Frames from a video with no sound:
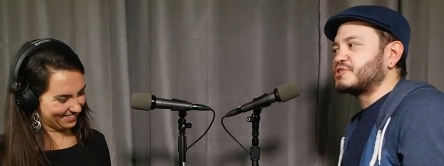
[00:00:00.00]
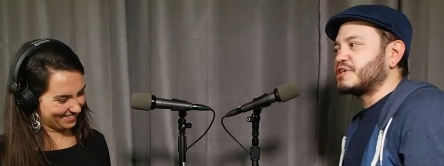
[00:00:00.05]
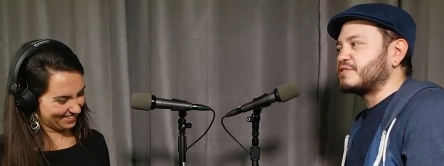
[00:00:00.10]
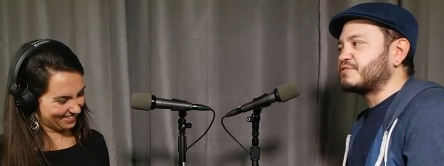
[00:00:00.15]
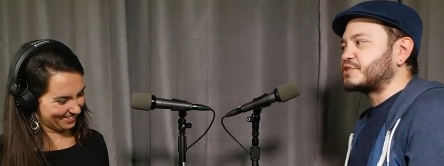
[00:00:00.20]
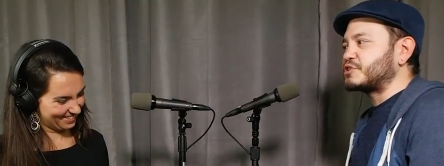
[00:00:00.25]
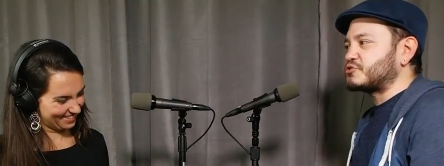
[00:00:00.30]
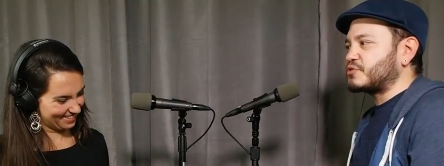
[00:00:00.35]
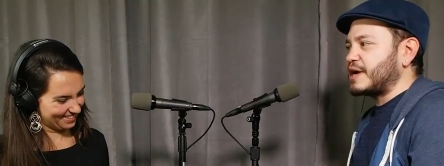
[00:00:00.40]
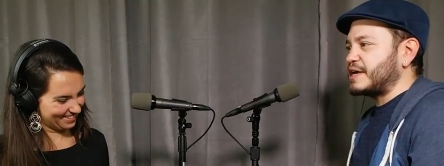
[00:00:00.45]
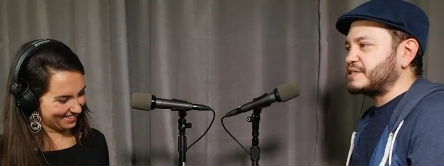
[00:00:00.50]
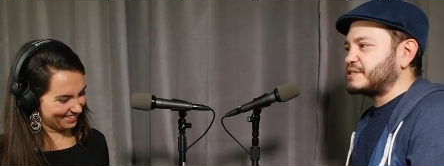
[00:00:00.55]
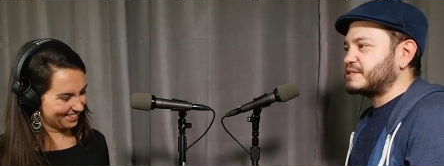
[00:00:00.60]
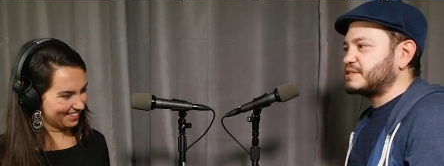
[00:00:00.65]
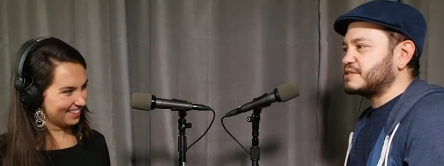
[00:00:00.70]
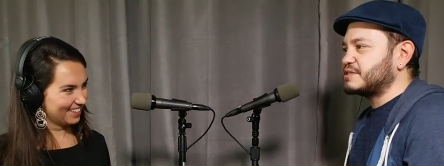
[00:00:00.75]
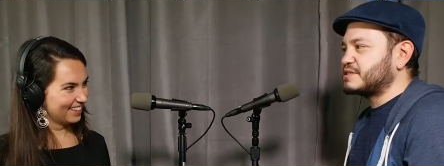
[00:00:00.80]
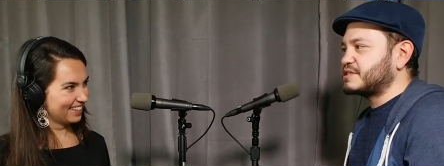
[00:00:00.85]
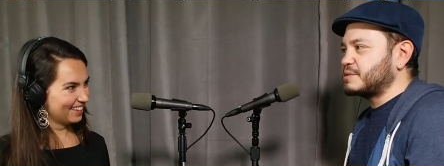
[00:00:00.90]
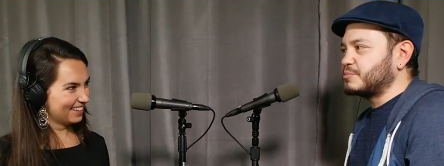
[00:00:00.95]
Speaker 1: that have
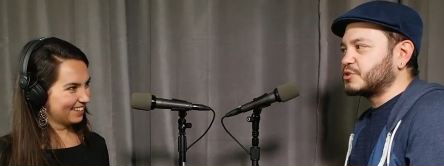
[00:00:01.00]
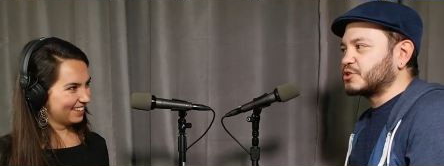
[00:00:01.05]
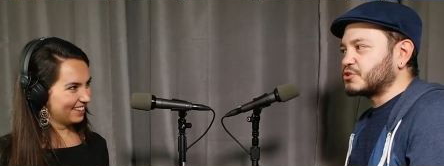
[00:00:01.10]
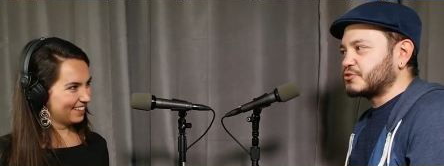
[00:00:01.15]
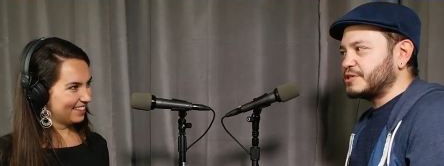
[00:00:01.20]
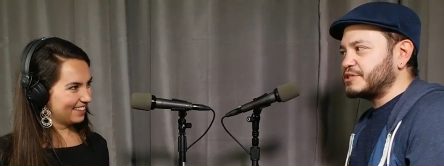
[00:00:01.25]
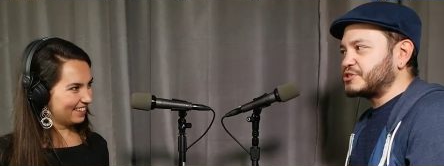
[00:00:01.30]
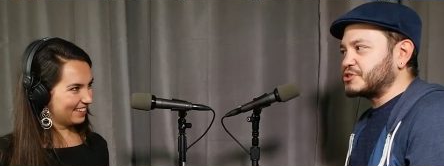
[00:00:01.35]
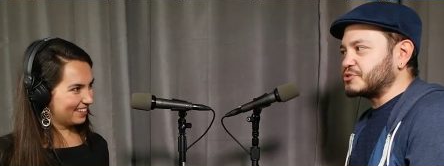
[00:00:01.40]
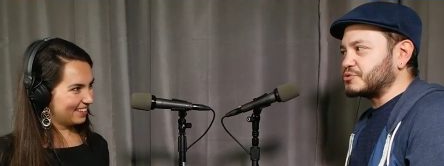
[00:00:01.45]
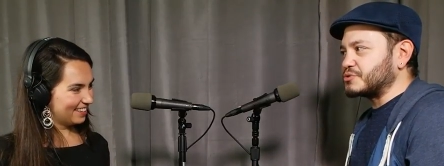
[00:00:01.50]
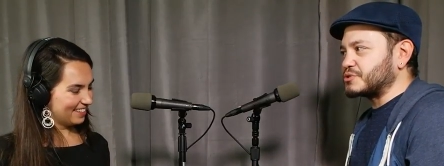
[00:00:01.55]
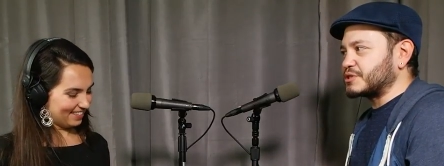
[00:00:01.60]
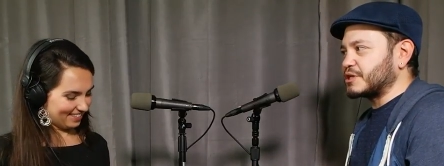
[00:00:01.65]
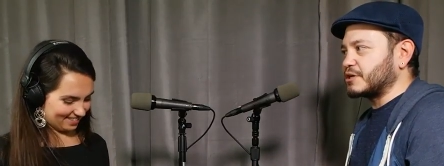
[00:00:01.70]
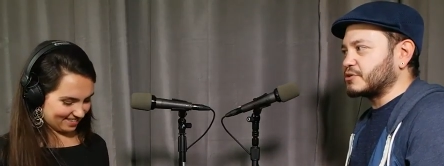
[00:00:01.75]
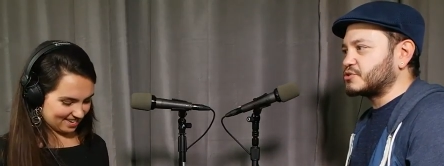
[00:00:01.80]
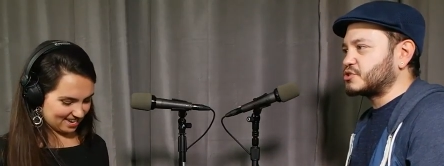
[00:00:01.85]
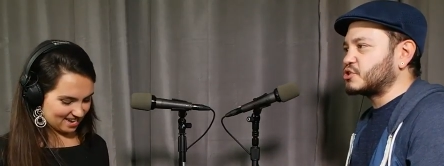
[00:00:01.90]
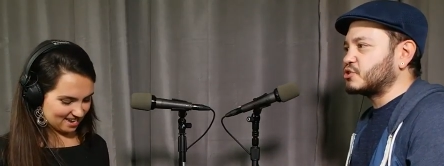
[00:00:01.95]
addressed similar issues
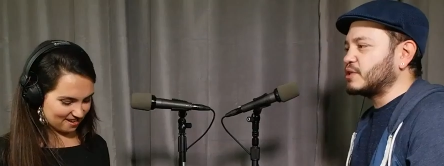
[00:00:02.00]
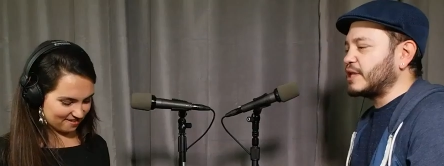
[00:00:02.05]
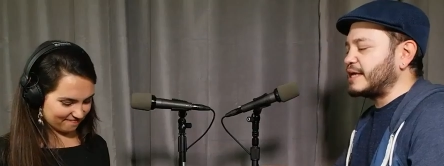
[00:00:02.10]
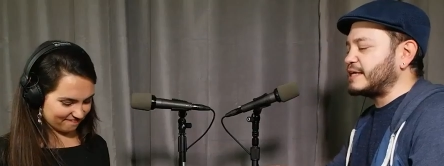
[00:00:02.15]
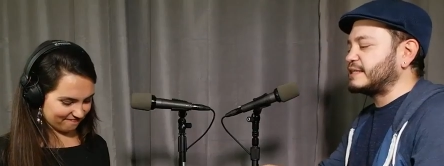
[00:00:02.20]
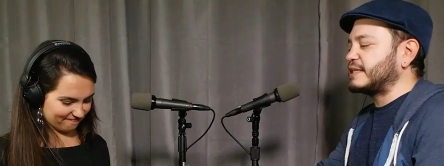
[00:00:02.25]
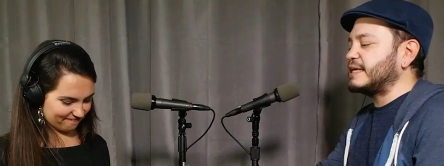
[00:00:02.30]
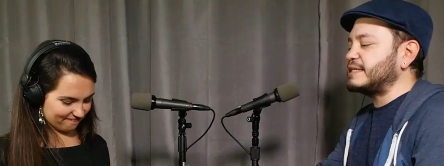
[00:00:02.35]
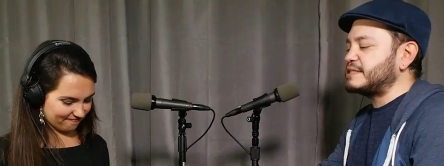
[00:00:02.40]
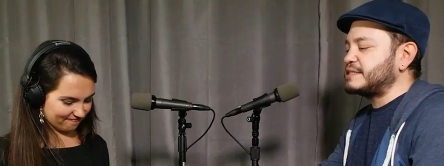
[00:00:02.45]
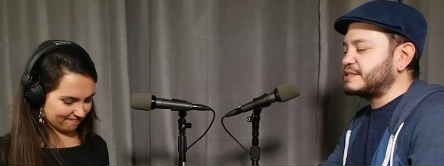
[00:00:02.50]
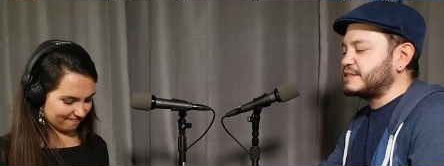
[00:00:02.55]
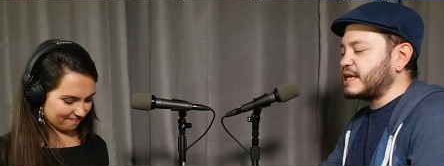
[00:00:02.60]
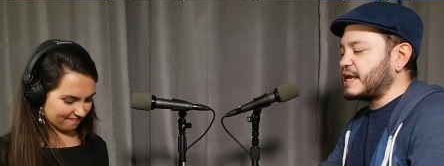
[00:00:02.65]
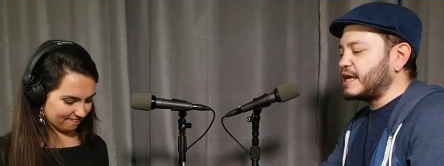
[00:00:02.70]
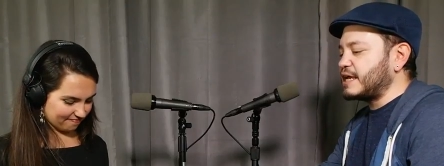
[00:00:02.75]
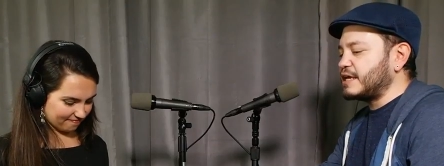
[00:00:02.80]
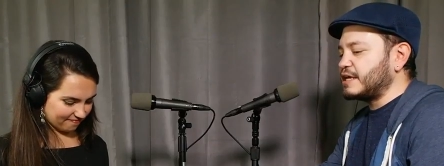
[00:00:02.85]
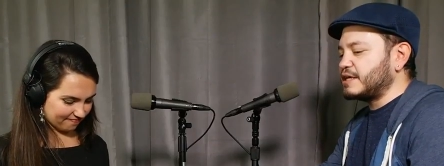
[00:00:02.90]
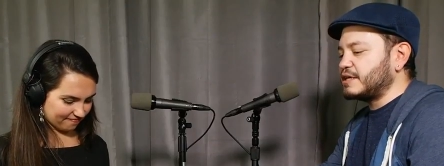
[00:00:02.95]
though. Yeah. So like let's
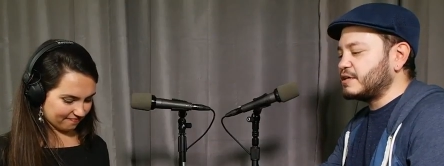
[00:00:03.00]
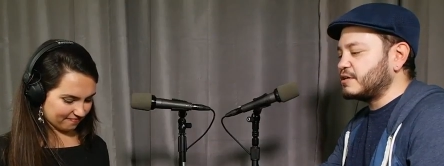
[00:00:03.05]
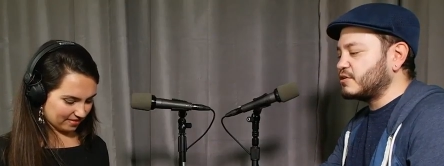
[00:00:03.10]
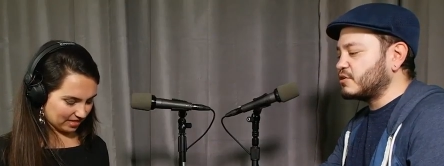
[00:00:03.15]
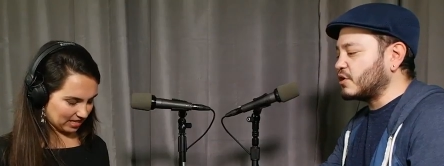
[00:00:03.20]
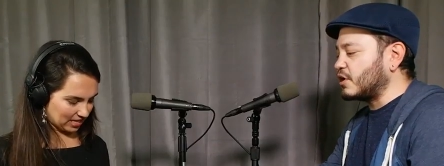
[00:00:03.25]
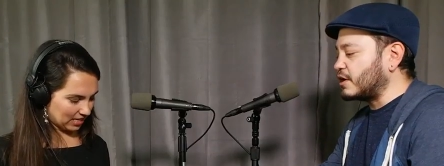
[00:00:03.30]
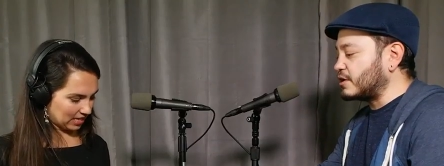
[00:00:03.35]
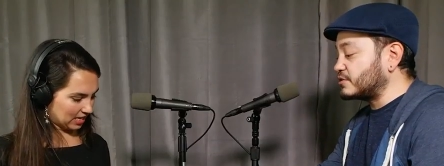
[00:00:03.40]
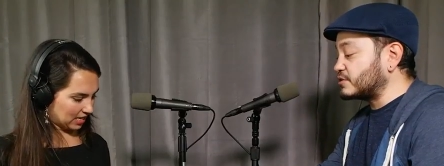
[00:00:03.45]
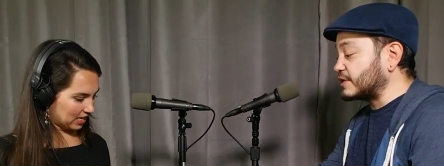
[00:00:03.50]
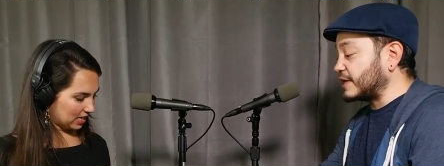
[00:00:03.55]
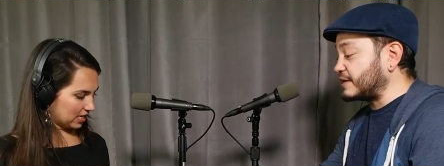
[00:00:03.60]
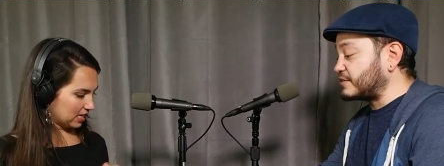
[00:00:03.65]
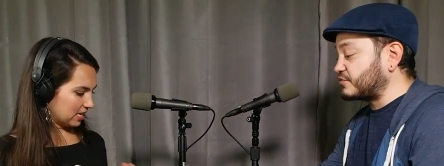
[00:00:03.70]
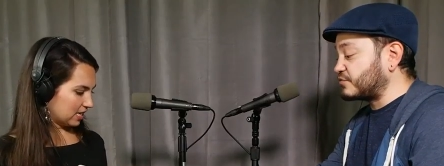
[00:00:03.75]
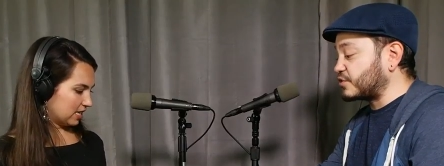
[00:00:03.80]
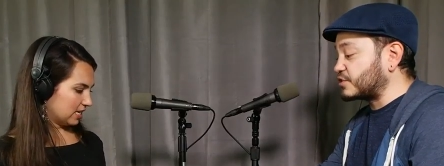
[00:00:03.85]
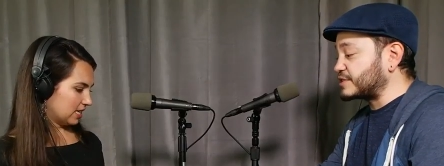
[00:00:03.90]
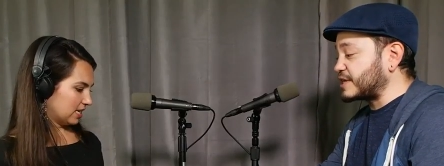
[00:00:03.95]
say, uh,
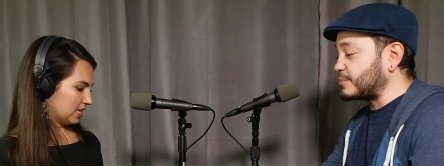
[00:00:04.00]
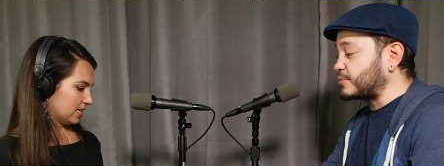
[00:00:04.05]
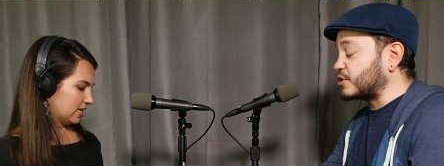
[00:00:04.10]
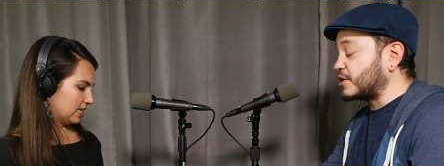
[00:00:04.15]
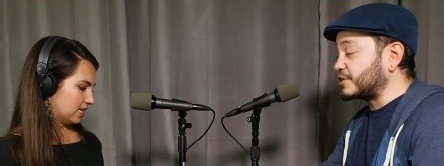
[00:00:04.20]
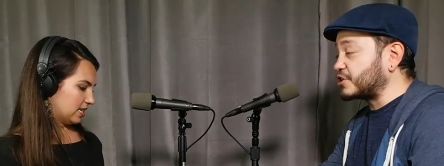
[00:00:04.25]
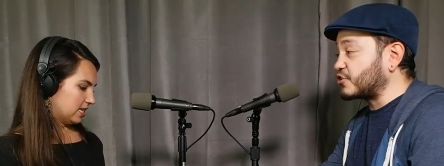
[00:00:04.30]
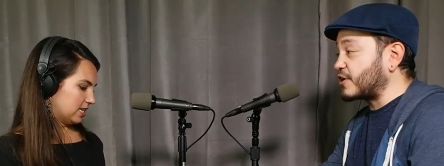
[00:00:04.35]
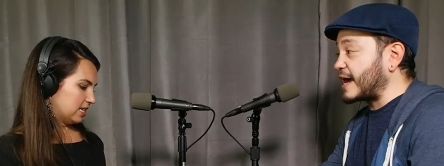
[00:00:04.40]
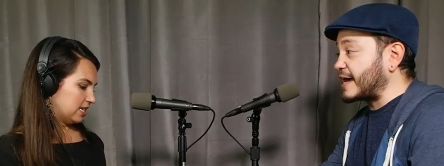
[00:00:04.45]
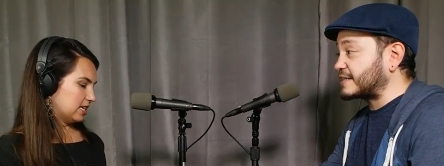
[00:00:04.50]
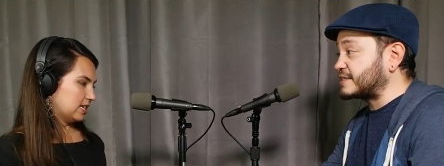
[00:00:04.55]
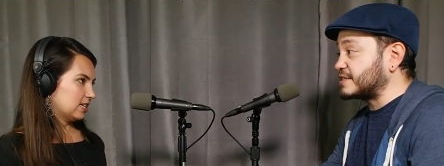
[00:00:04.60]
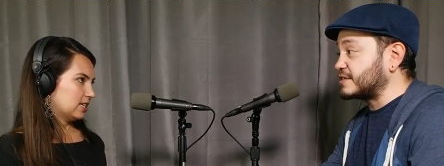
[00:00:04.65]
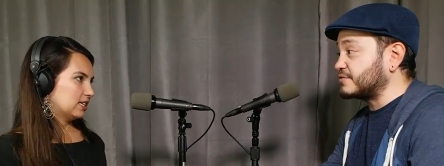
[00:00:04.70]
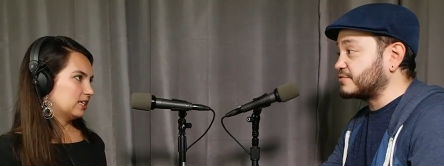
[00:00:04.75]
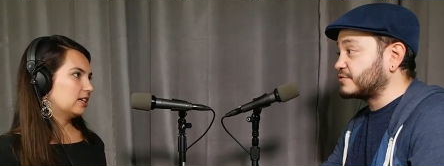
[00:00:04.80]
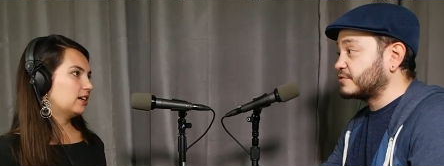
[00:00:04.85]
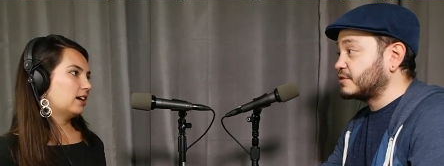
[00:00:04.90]
like for example, on your Active. Uh